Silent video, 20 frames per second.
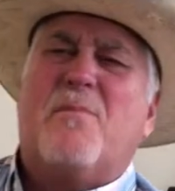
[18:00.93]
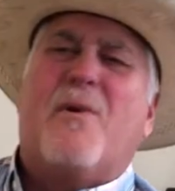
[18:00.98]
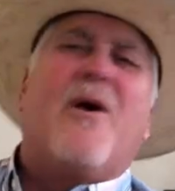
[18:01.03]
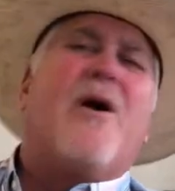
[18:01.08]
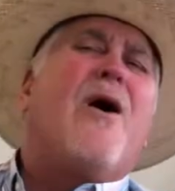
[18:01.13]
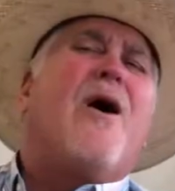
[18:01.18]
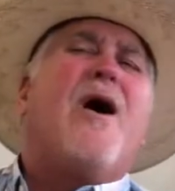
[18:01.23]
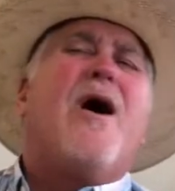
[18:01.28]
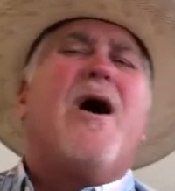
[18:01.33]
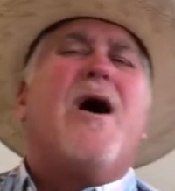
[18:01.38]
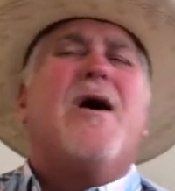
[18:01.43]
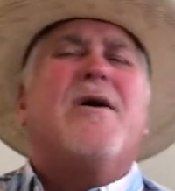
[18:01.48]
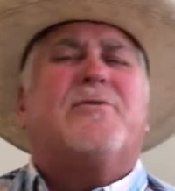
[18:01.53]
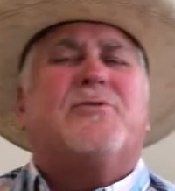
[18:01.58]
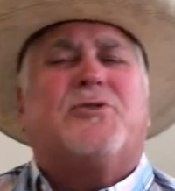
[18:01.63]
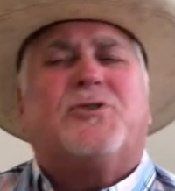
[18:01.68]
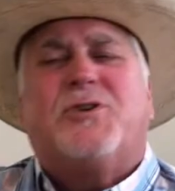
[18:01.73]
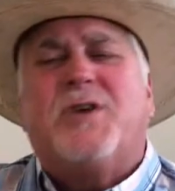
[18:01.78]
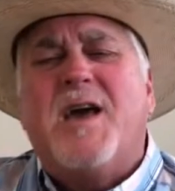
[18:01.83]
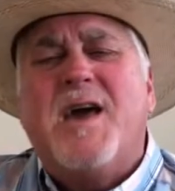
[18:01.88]
more
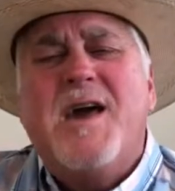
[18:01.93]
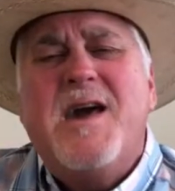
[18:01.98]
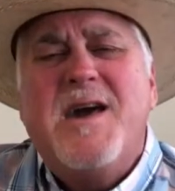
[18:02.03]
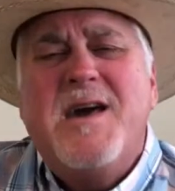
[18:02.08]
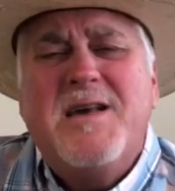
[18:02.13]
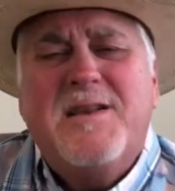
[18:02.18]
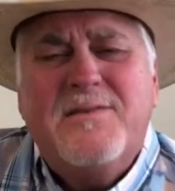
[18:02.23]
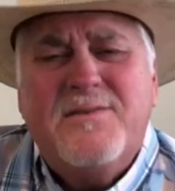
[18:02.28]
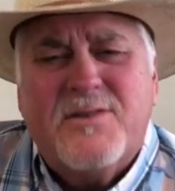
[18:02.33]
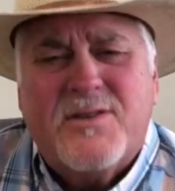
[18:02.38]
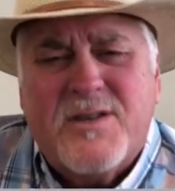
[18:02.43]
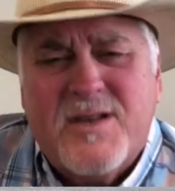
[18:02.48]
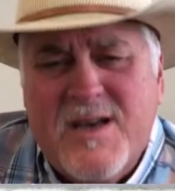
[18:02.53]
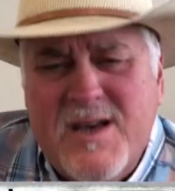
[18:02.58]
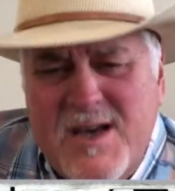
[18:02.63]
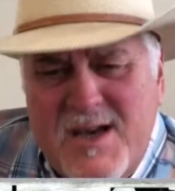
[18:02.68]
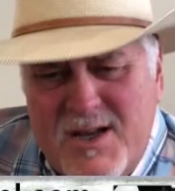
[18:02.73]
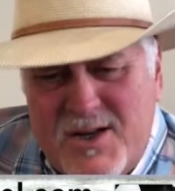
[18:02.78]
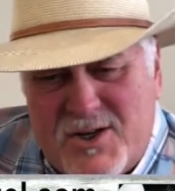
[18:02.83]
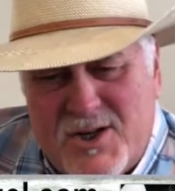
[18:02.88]
chance
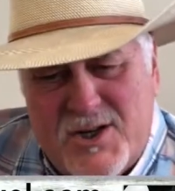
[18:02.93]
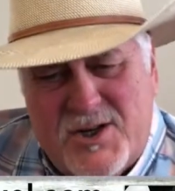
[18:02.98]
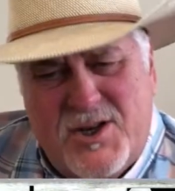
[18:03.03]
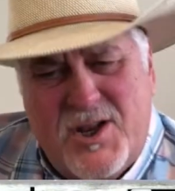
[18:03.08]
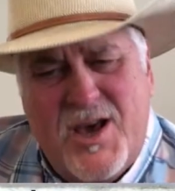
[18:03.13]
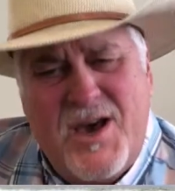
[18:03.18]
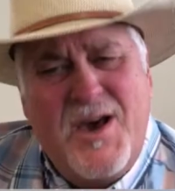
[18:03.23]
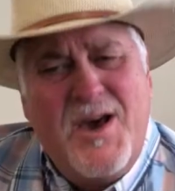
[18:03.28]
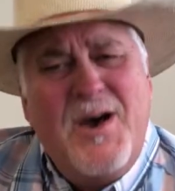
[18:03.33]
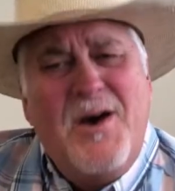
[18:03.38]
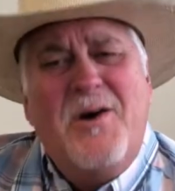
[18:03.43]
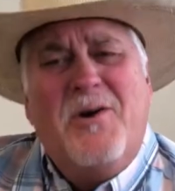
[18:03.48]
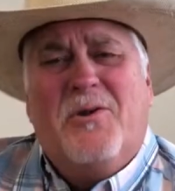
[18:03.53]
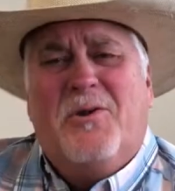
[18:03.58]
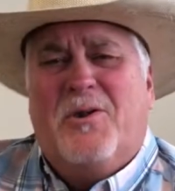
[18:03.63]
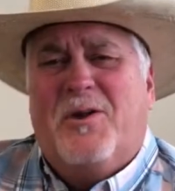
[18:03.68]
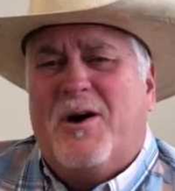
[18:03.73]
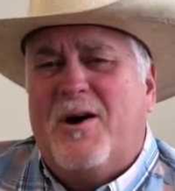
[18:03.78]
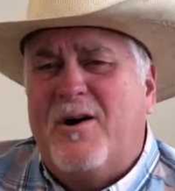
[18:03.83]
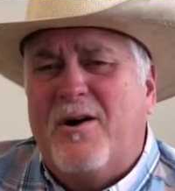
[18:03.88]
to
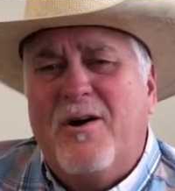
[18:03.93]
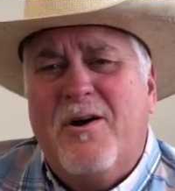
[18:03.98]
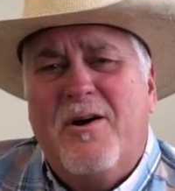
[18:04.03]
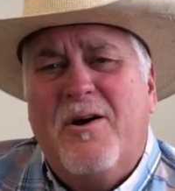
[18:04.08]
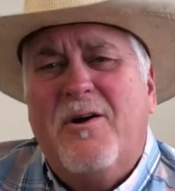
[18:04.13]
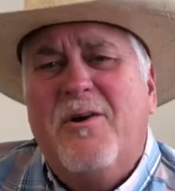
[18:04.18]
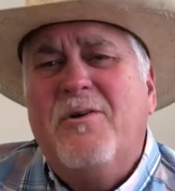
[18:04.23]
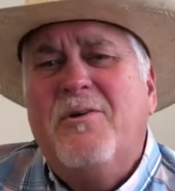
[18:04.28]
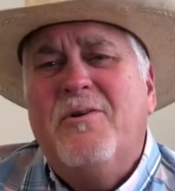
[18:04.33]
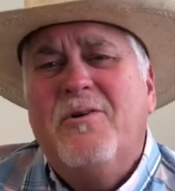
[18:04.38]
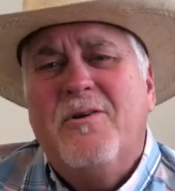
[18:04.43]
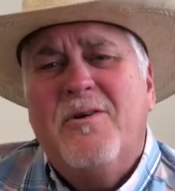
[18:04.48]
tell her